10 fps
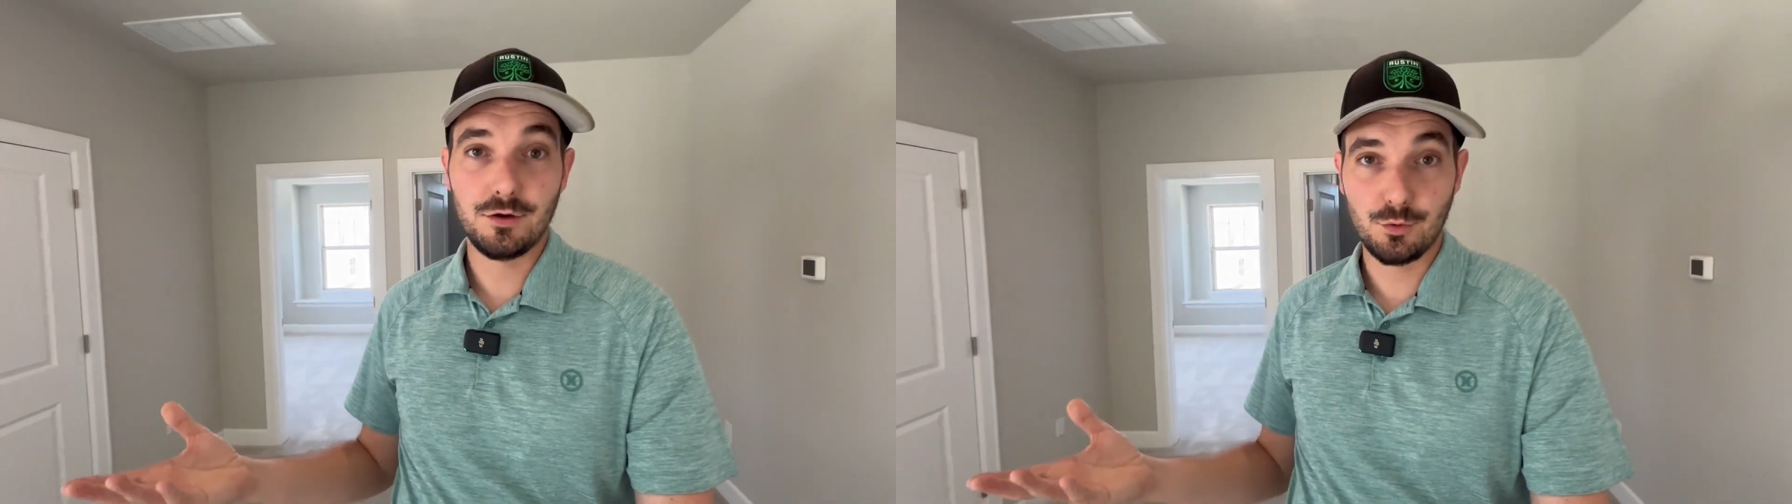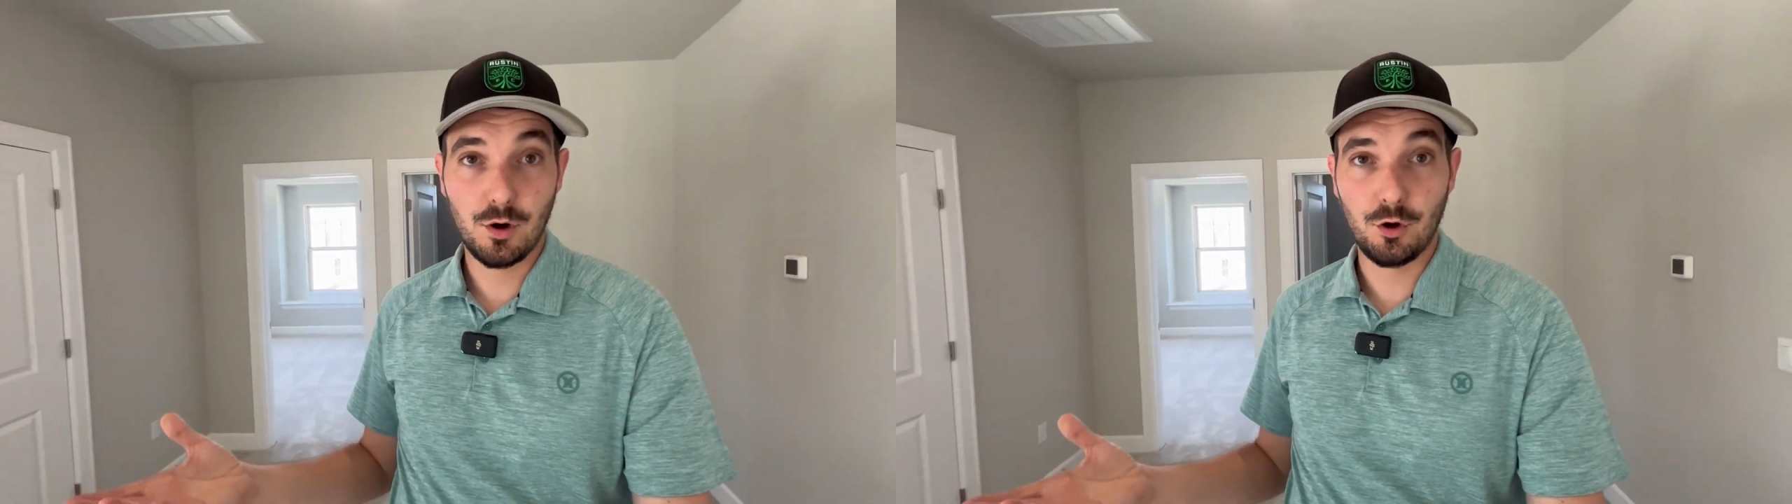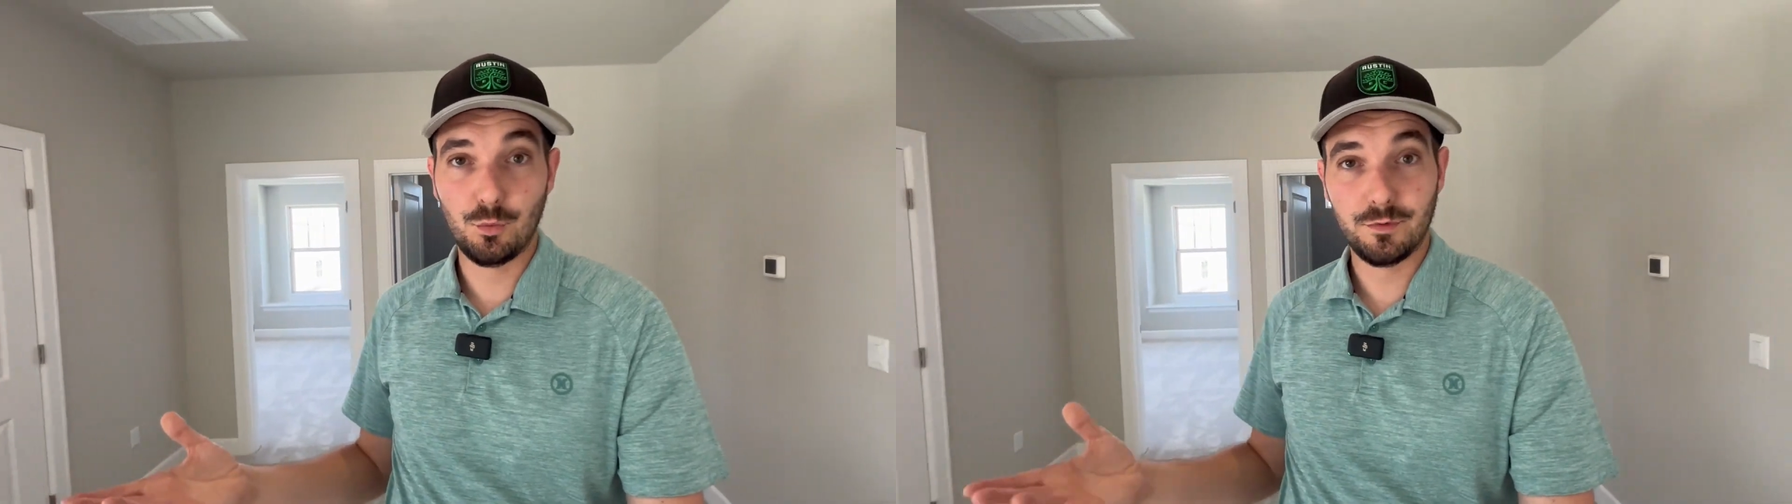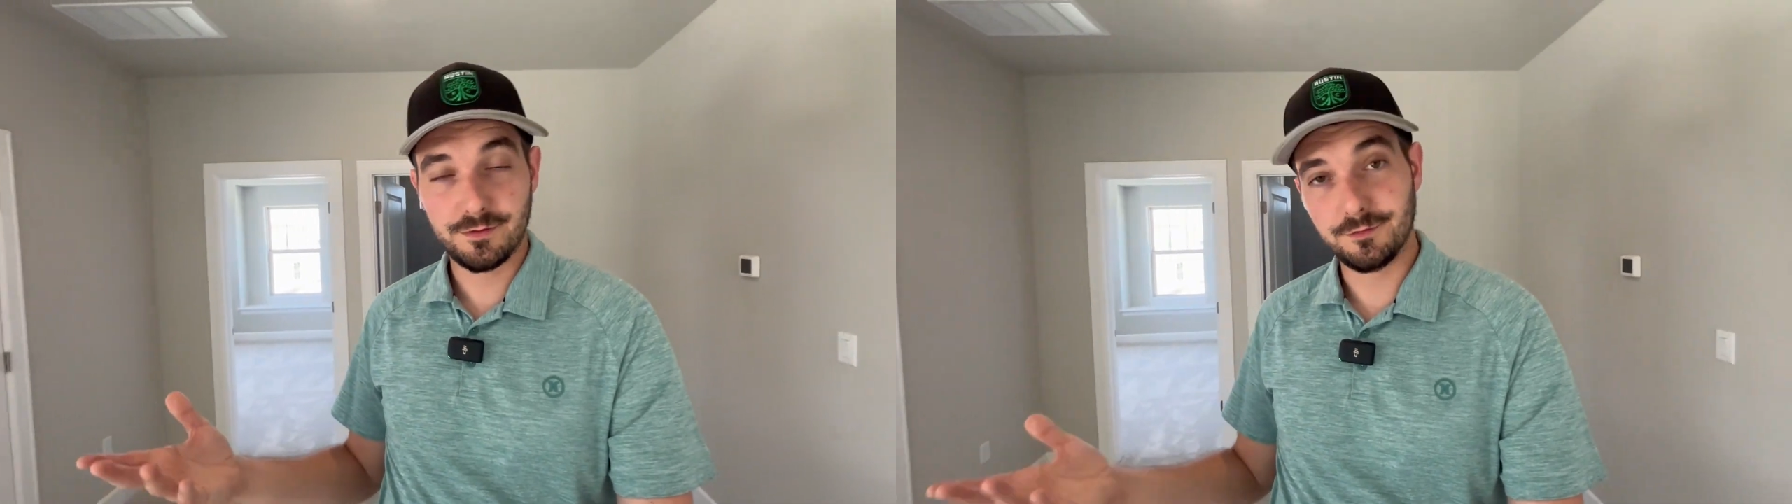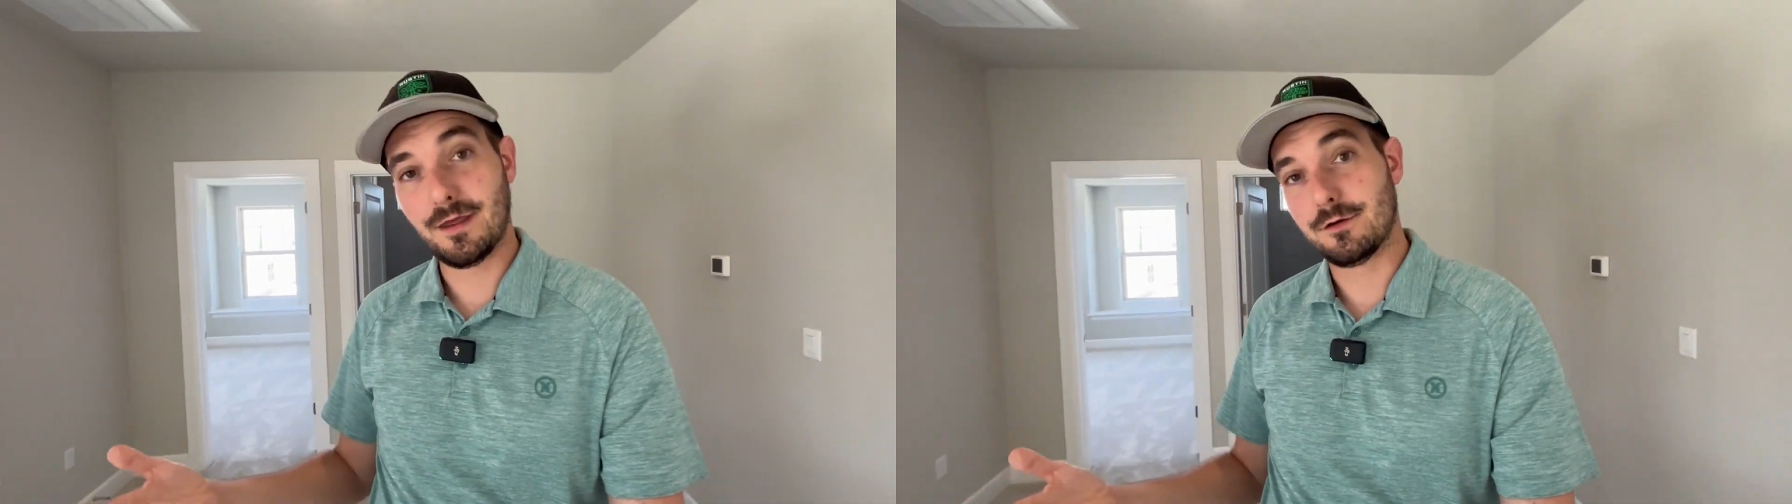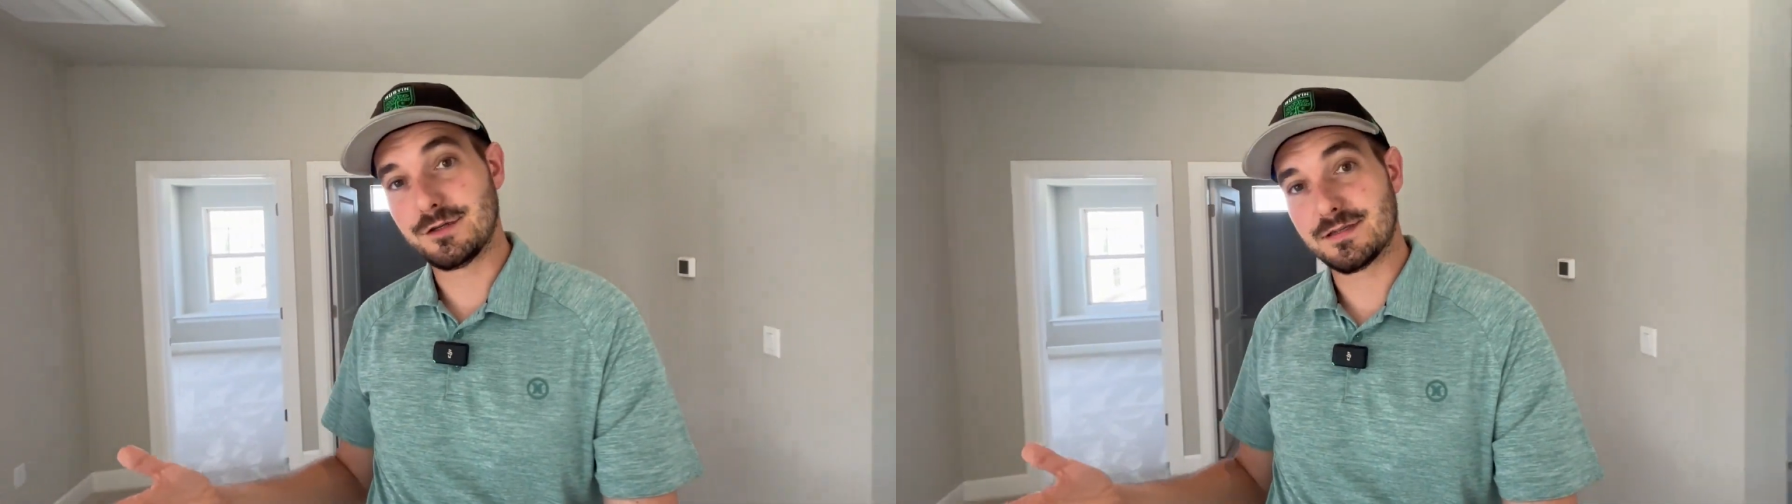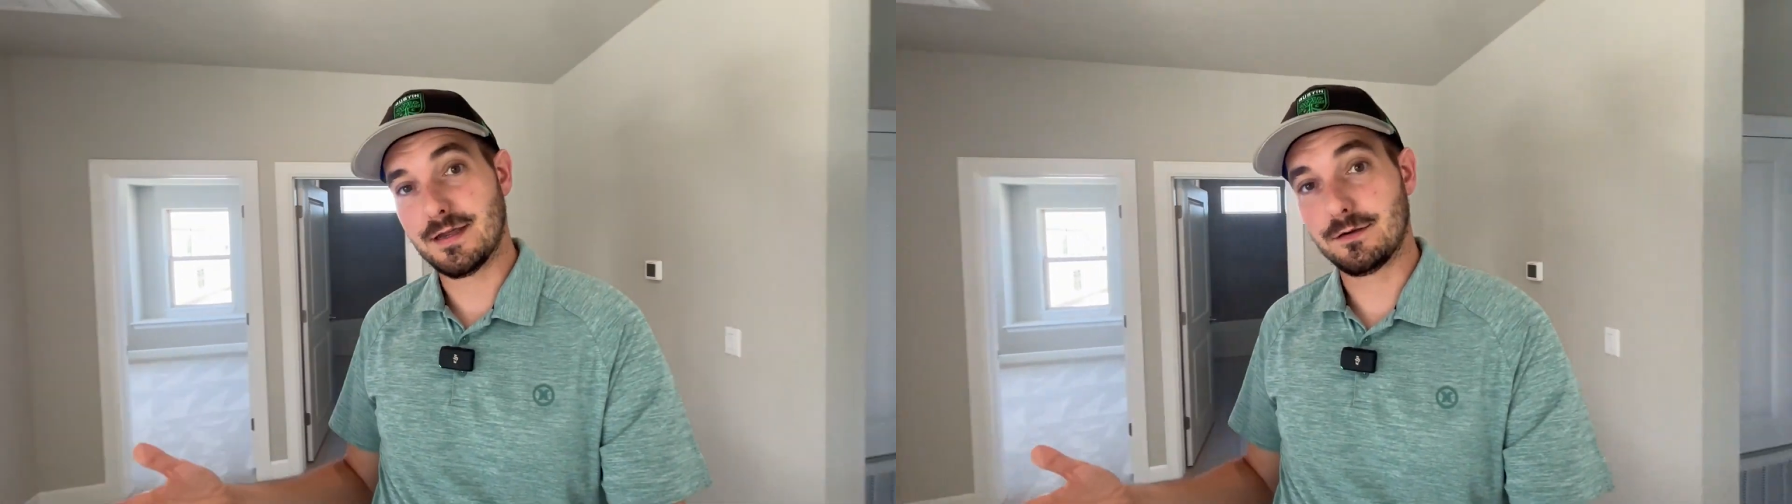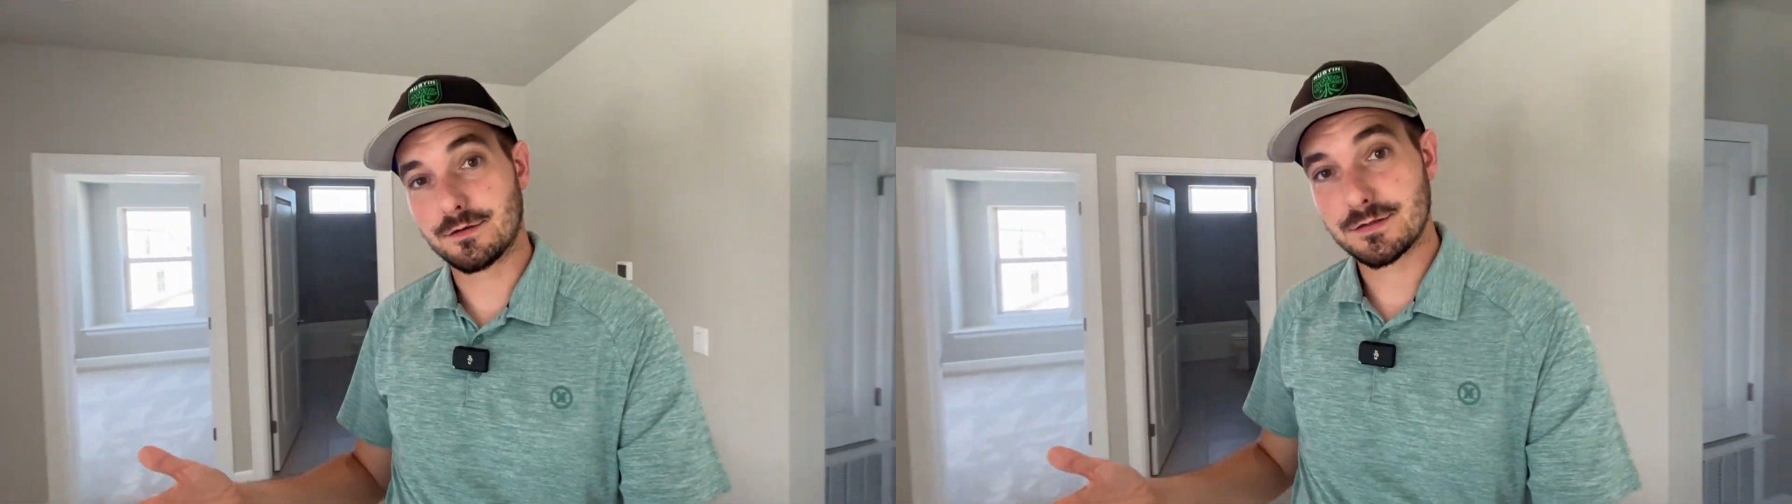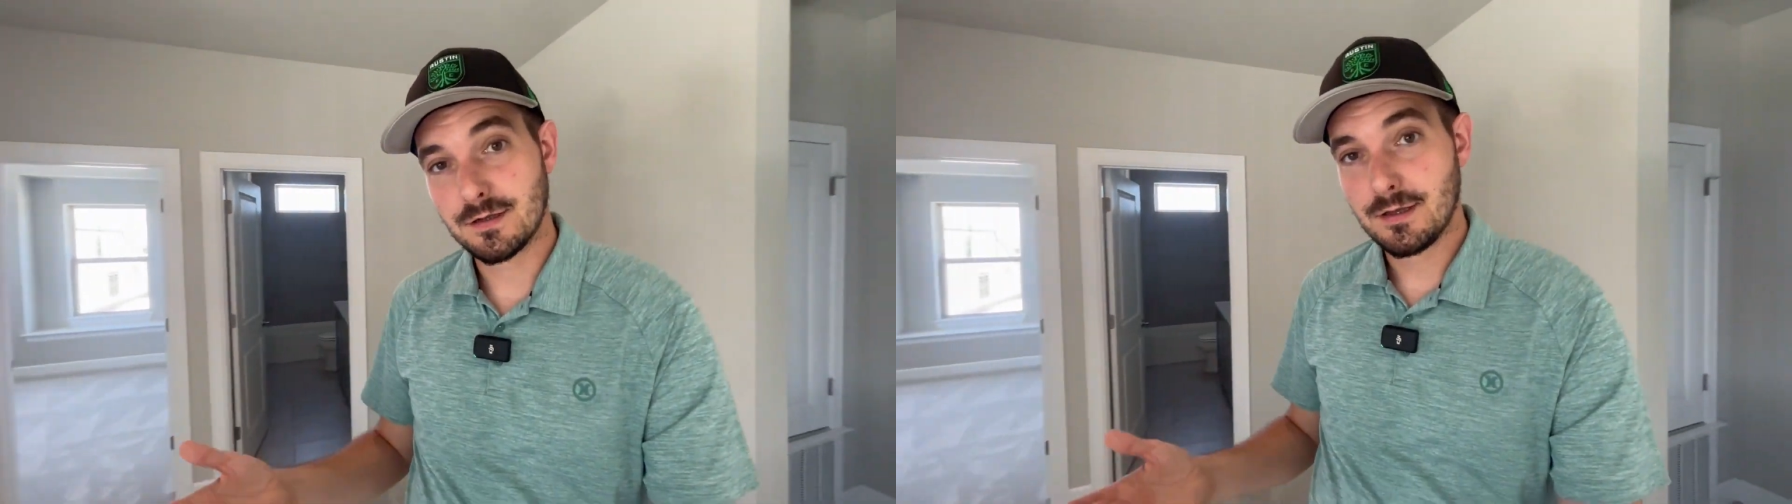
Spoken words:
new home with those energy standards.